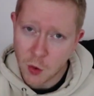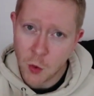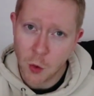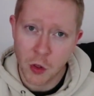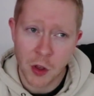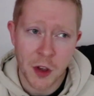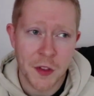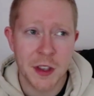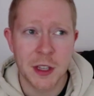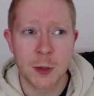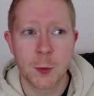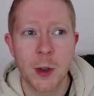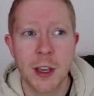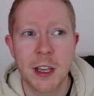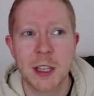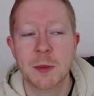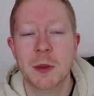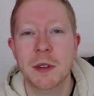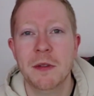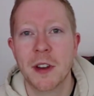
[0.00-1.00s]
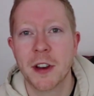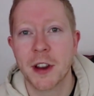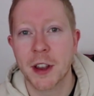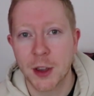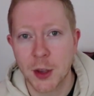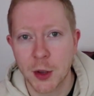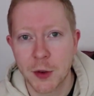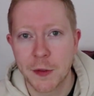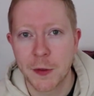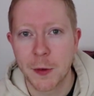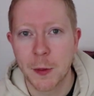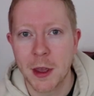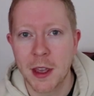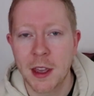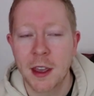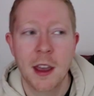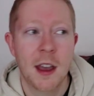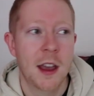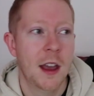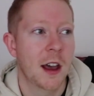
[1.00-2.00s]
Although this week has been very good for
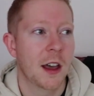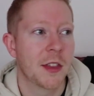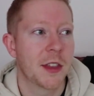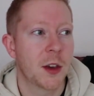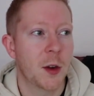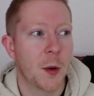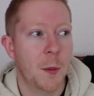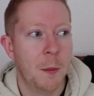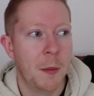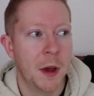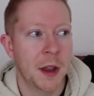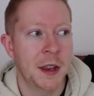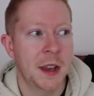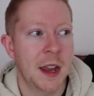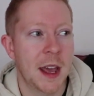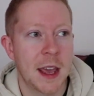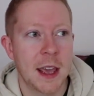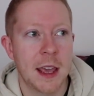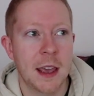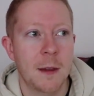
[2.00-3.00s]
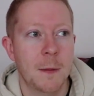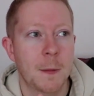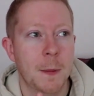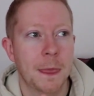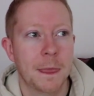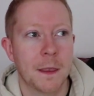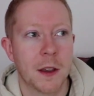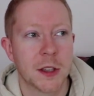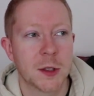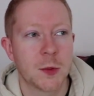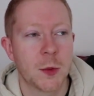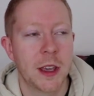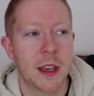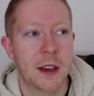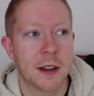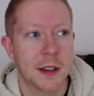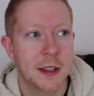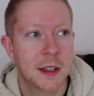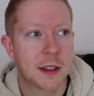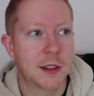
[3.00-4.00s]
me. I think on Monday last
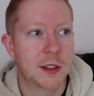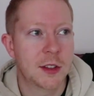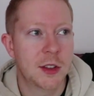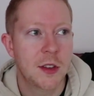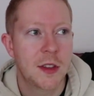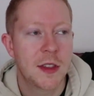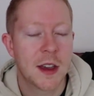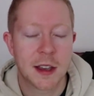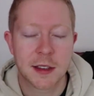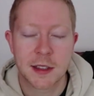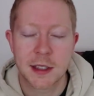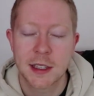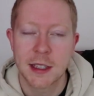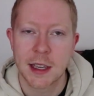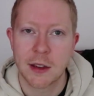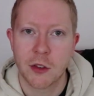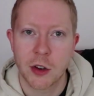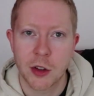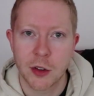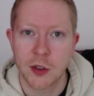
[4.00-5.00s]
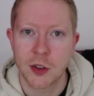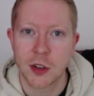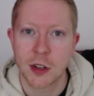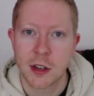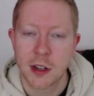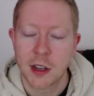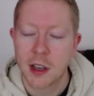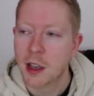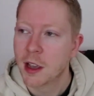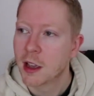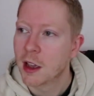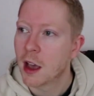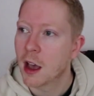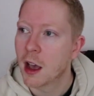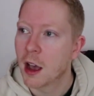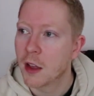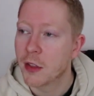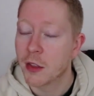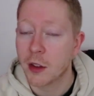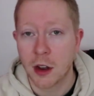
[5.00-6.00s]
week I did 2,700.
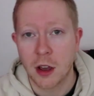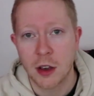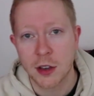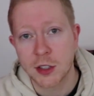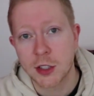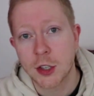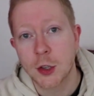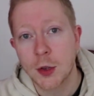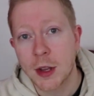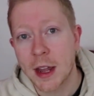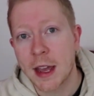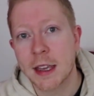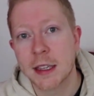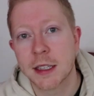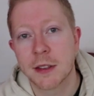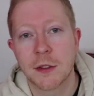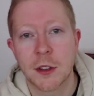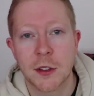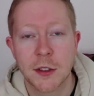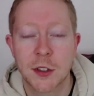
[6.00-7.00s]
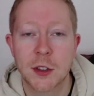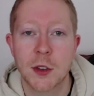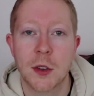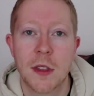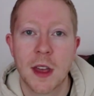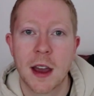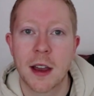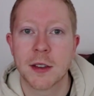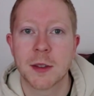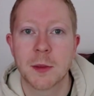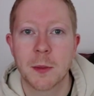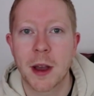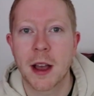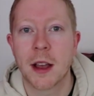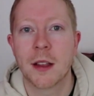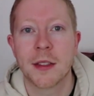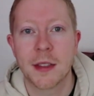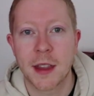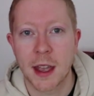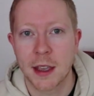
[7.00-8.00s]
The last 2 days I've done
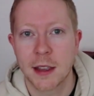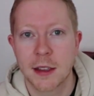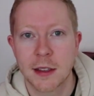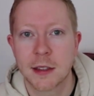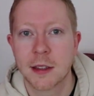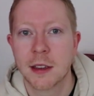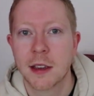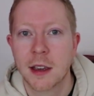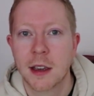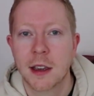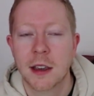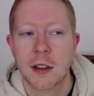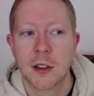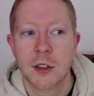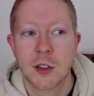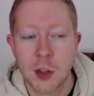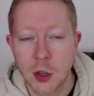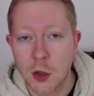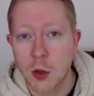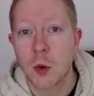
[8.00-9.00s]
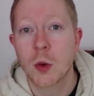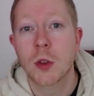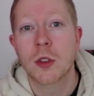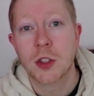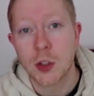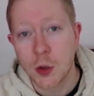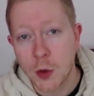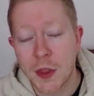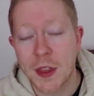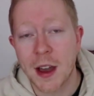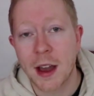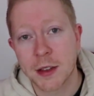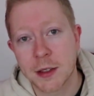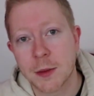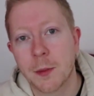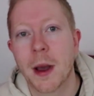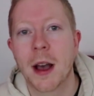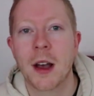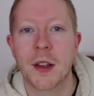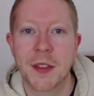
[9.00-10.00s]
£2,000 days. Two
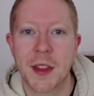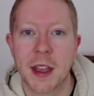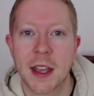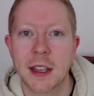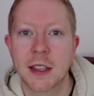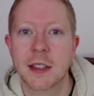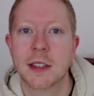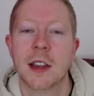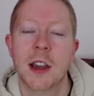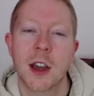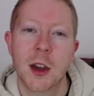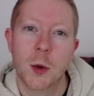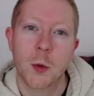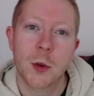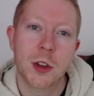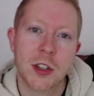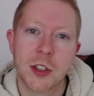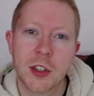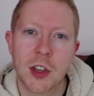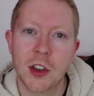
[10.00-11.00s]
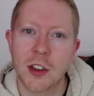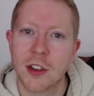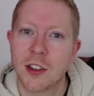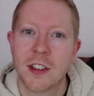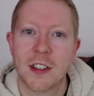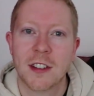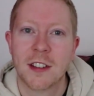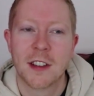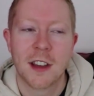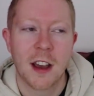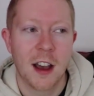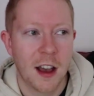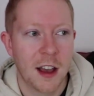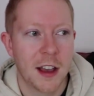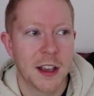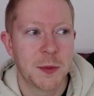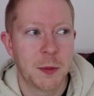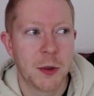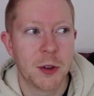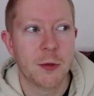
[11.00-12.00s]
£2,000 days, which is good.
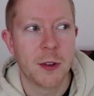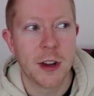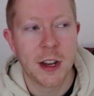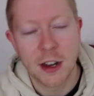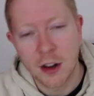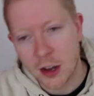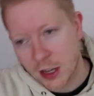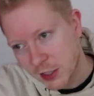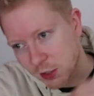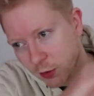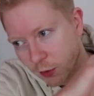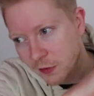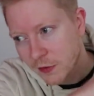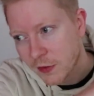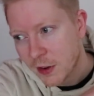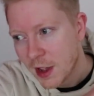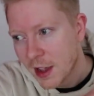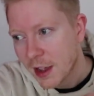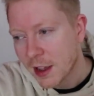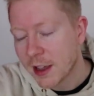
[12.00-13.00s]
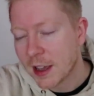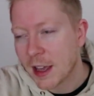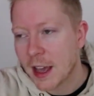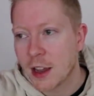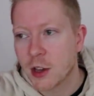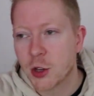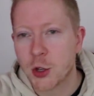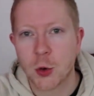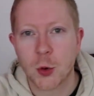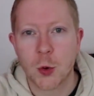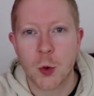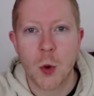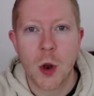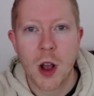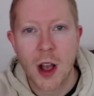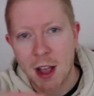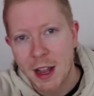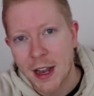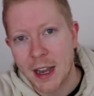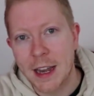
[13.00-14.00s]
It's been a really nice sort of
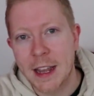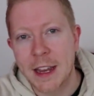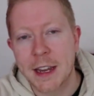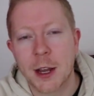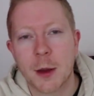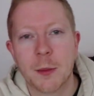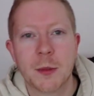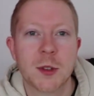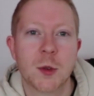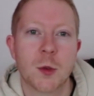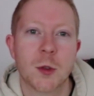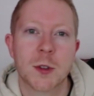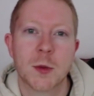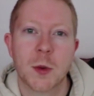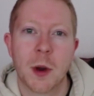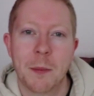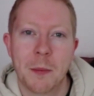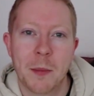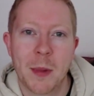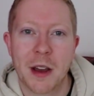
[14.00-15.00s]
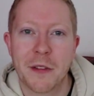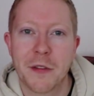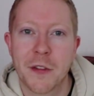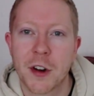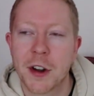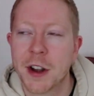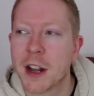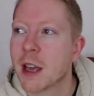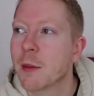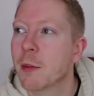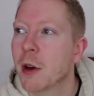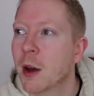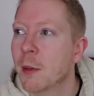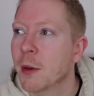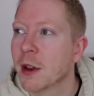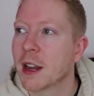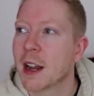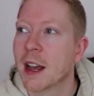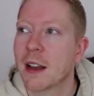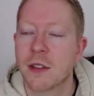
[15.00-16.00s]
casual lead up towards what Black Friday, but
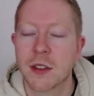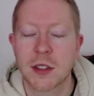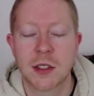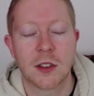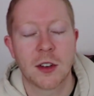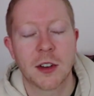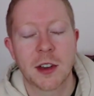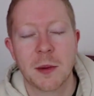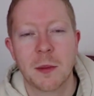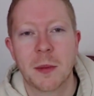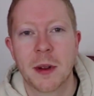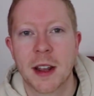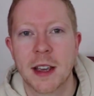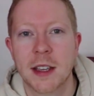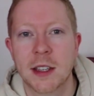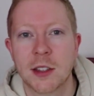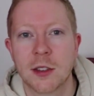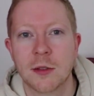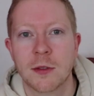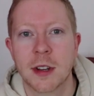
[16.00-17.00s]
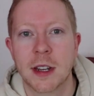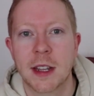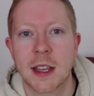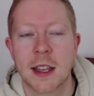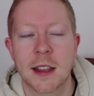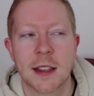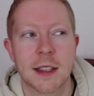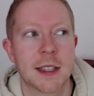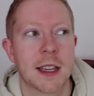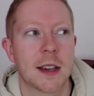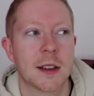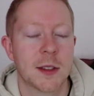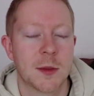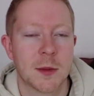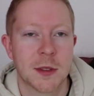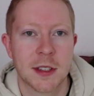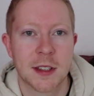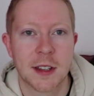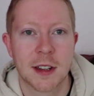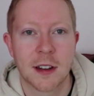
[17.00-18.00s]
am I going to have the stock in place to really hit the sales
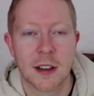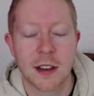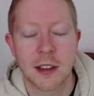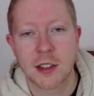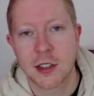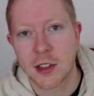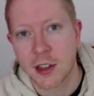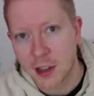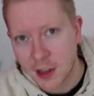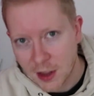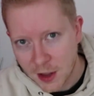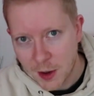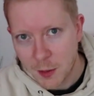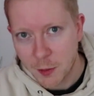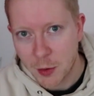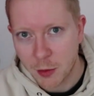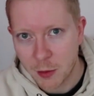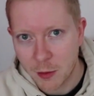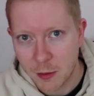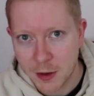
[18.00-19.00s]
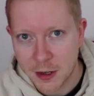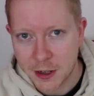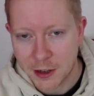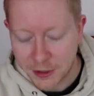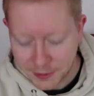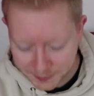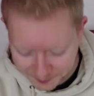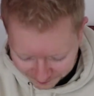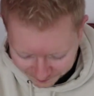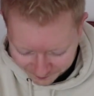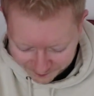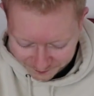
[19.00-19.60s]
numbers I did last year? Probably not.